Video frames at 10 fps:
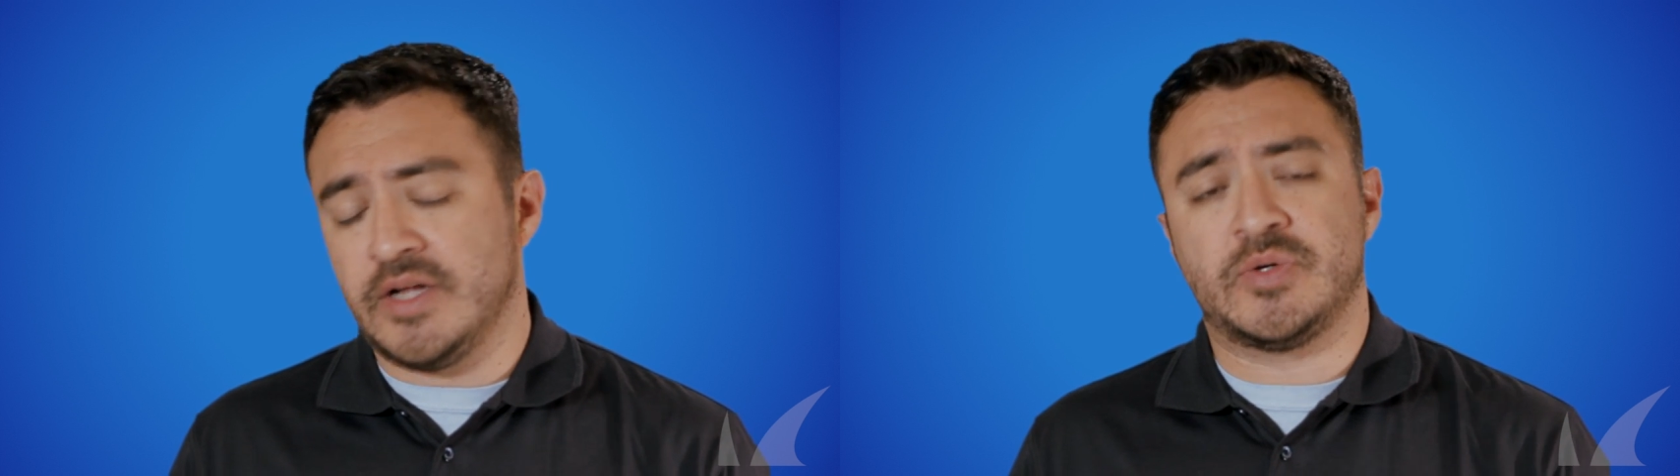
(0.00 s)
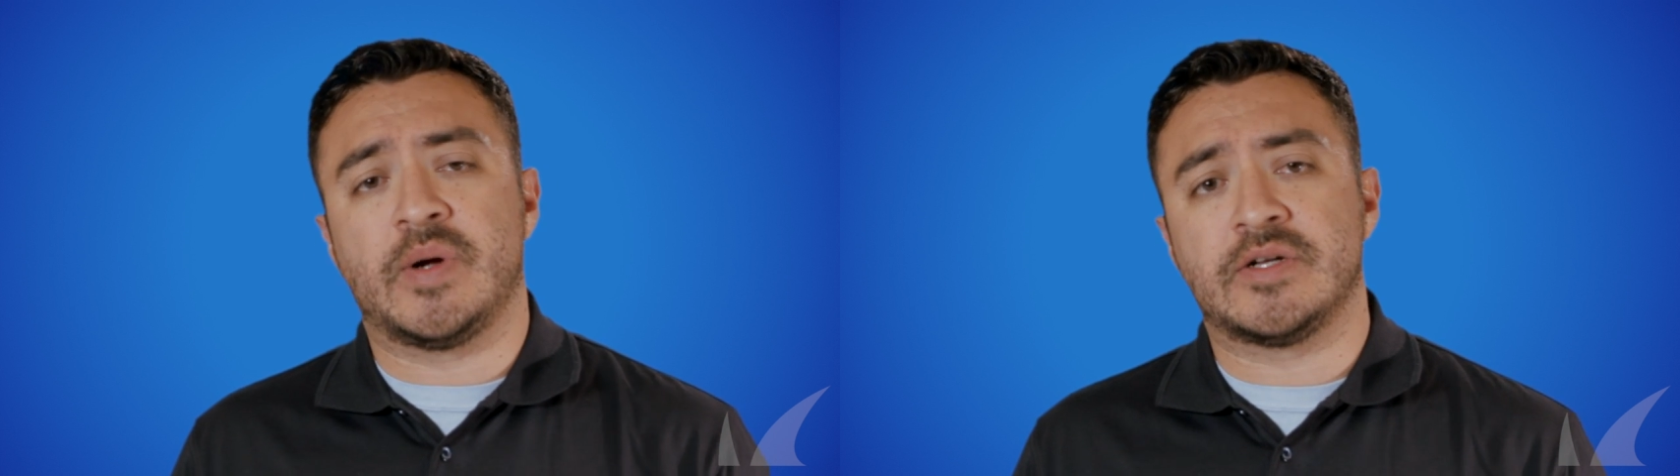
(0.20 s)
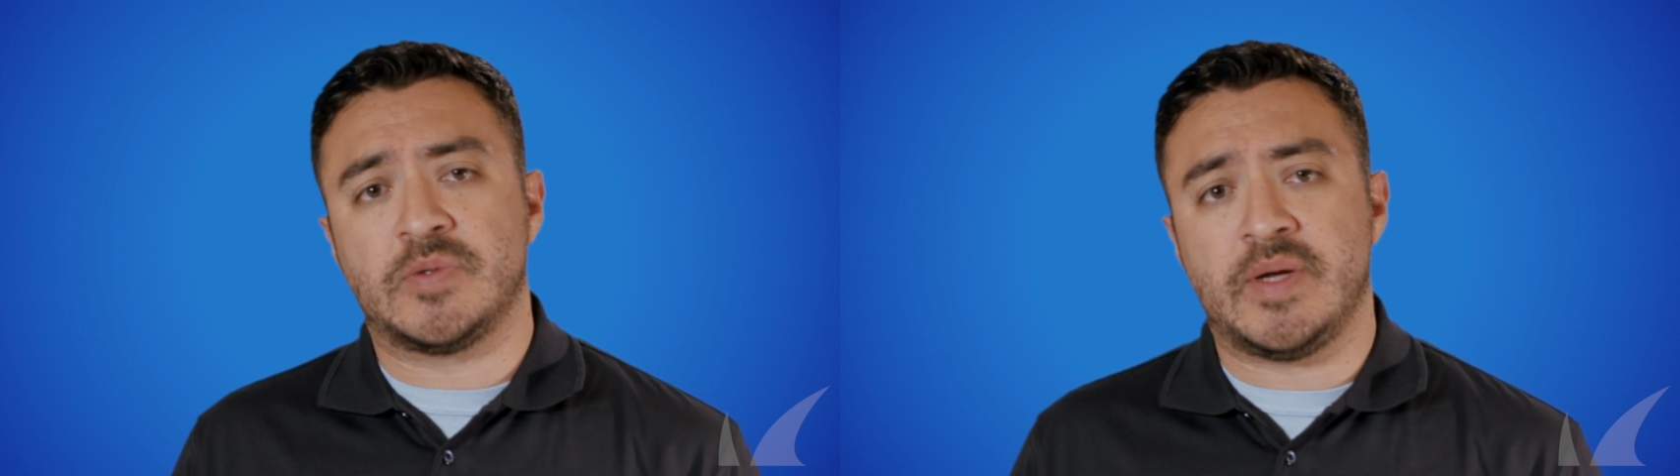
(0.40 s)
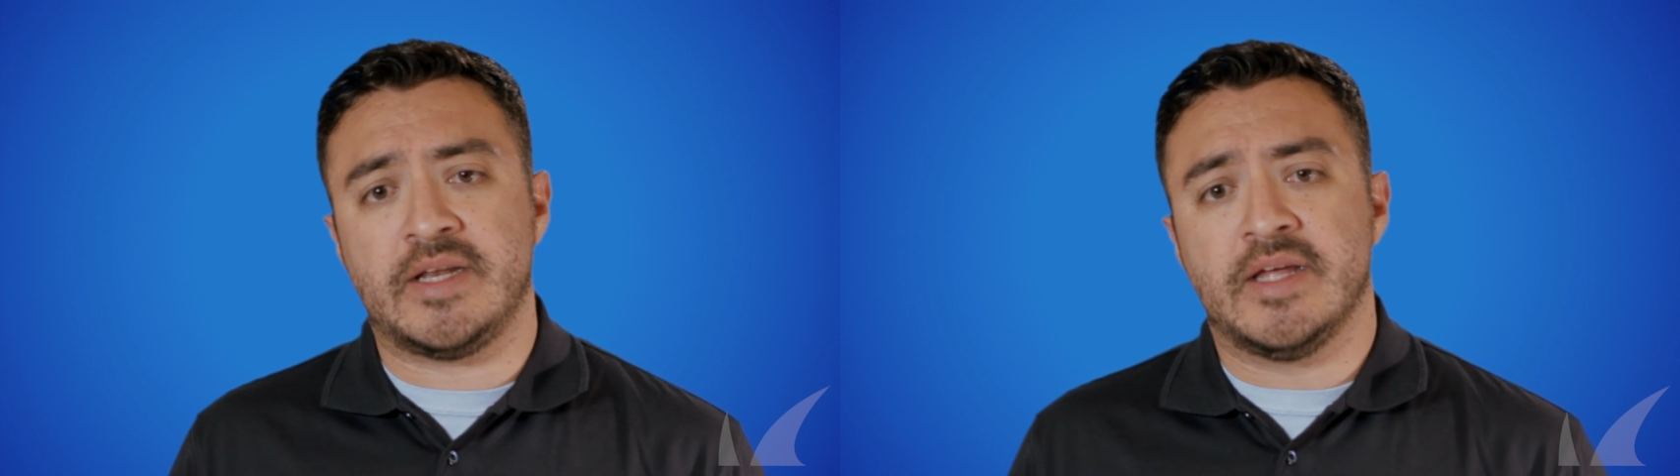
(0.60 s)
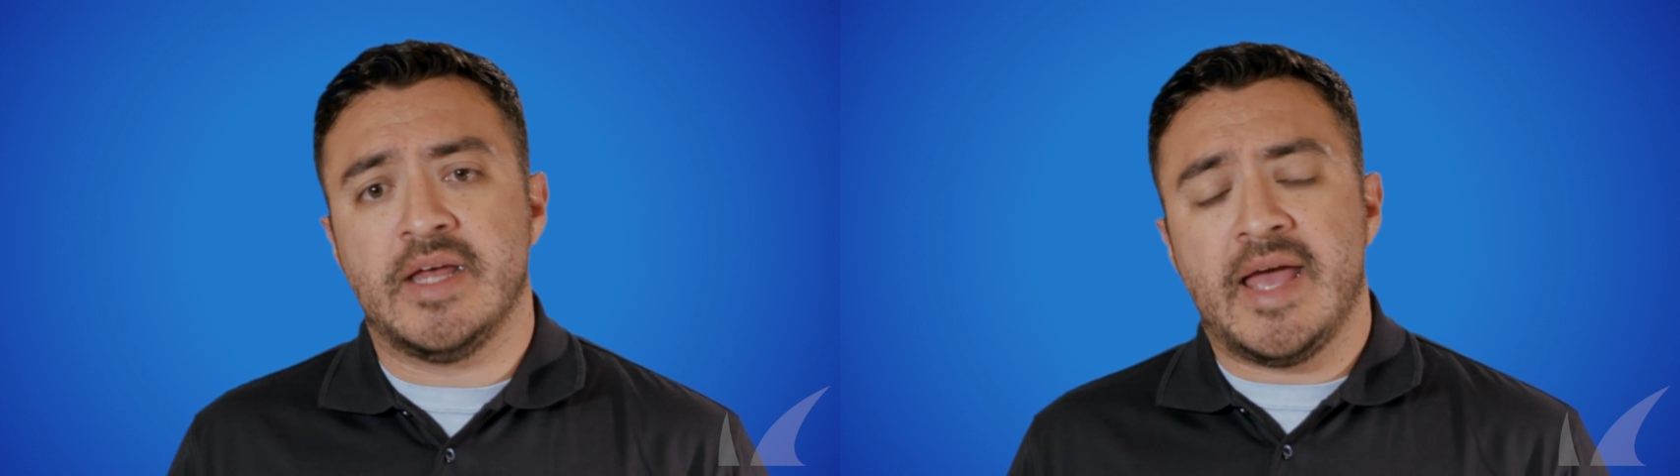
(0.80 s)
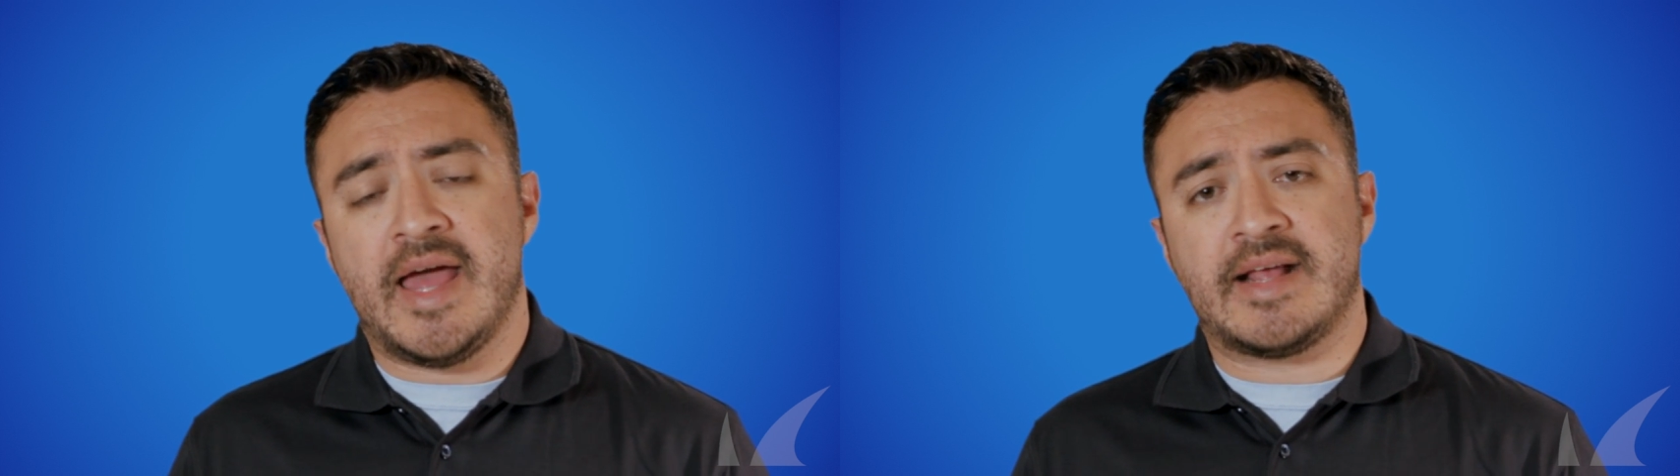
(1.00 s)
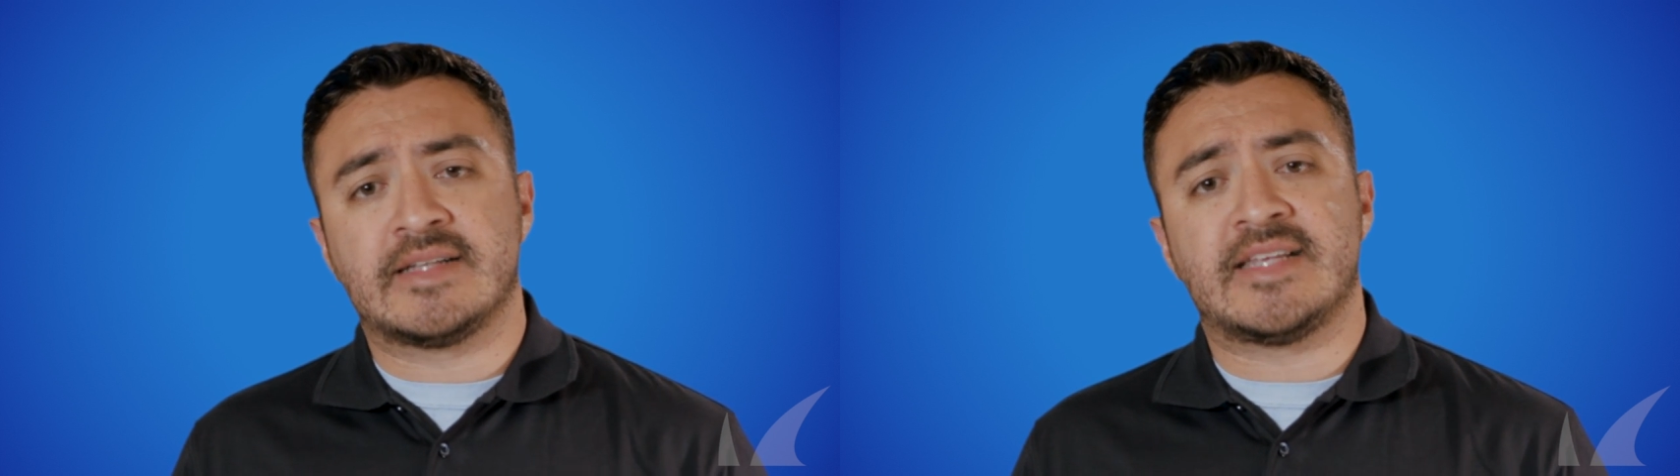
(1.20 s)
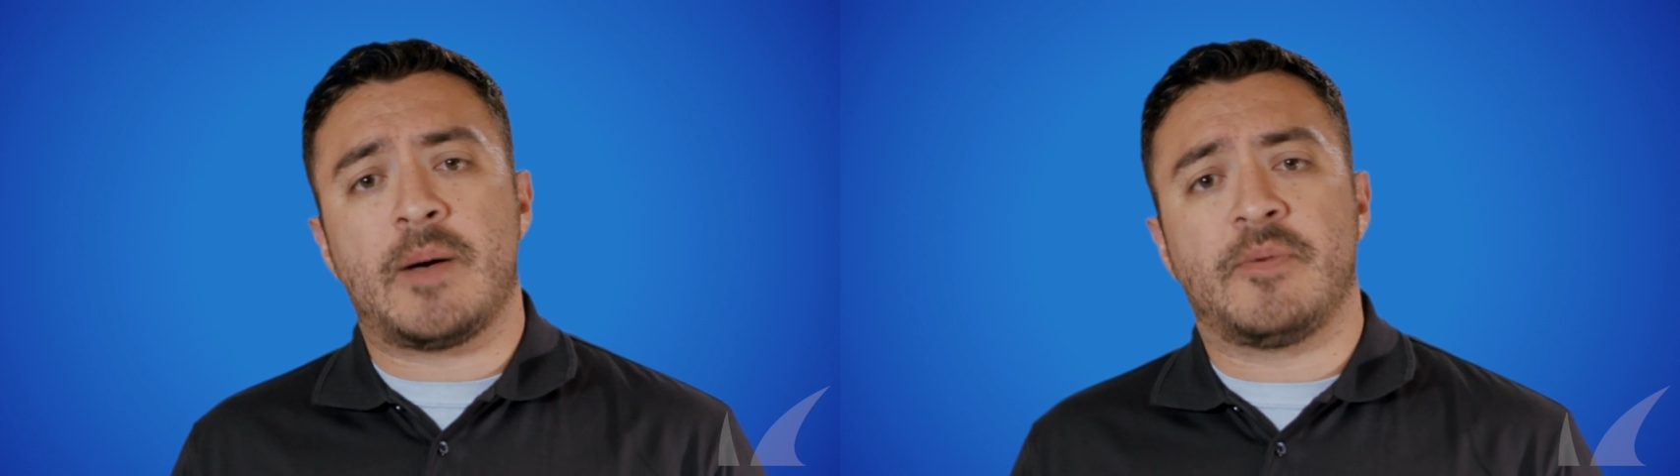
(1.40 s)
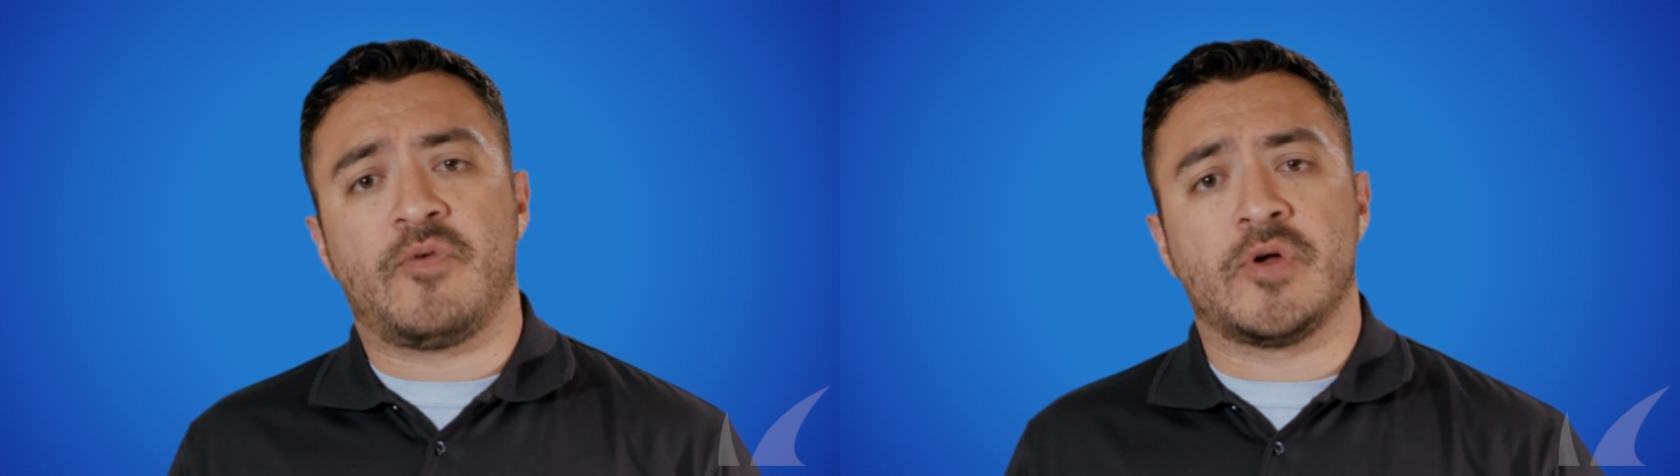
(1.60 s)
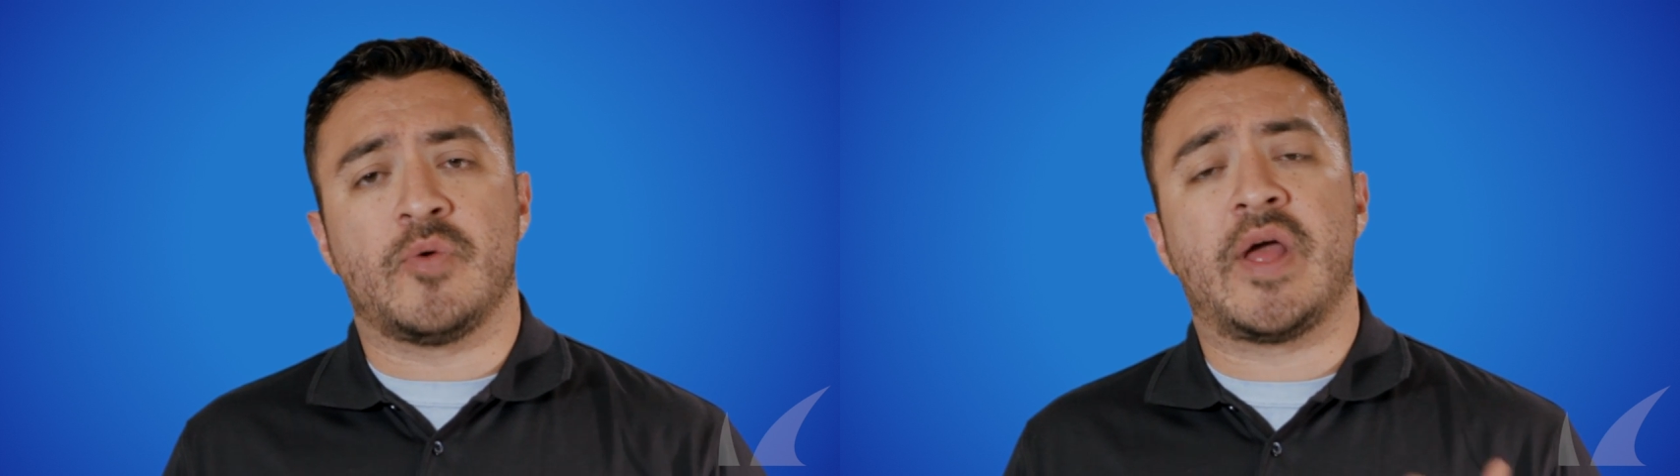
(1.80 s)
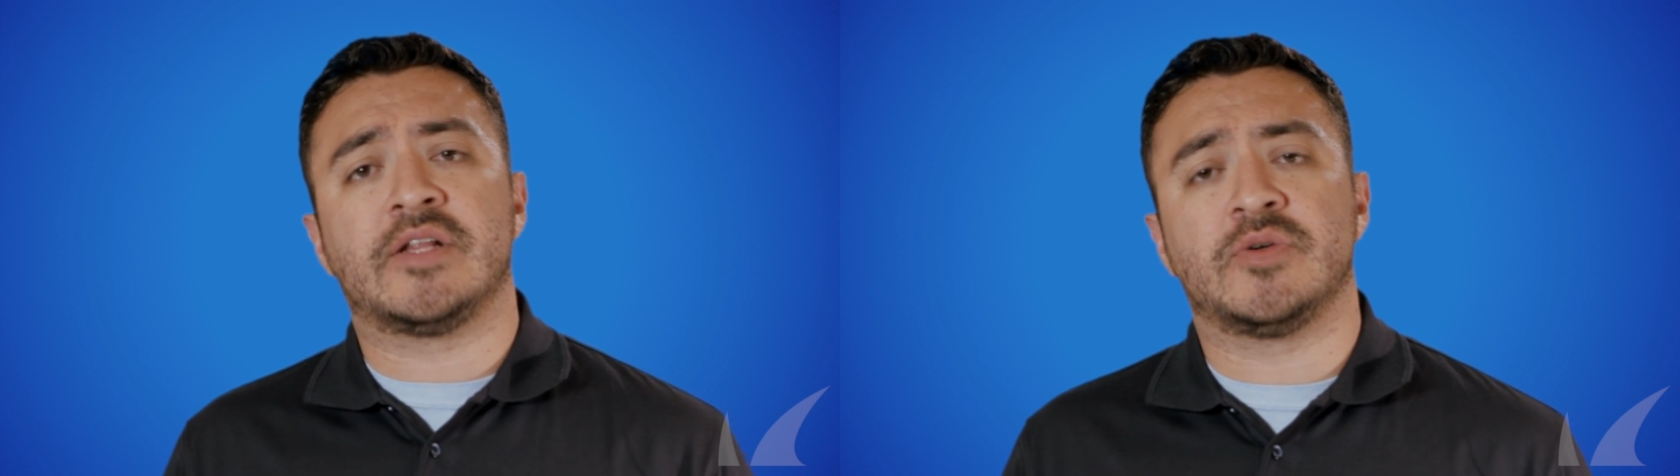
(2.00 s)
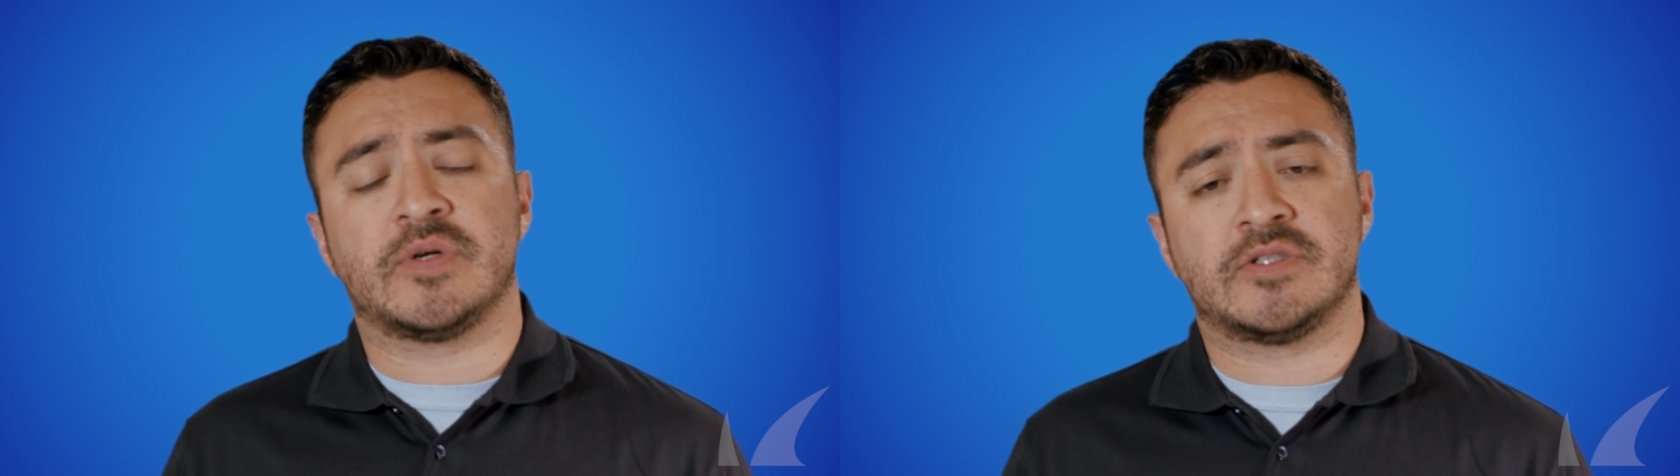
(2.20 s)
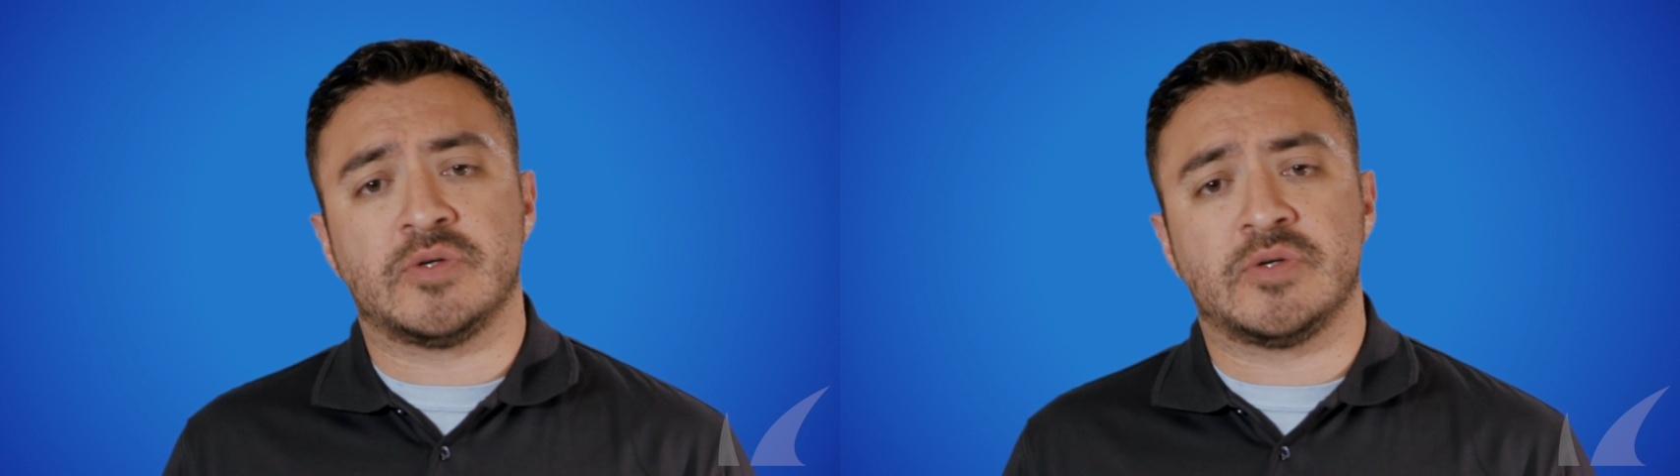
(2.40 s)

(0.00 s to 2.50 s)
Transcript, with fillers: Twitter tweet, and it gets out before you're ready to,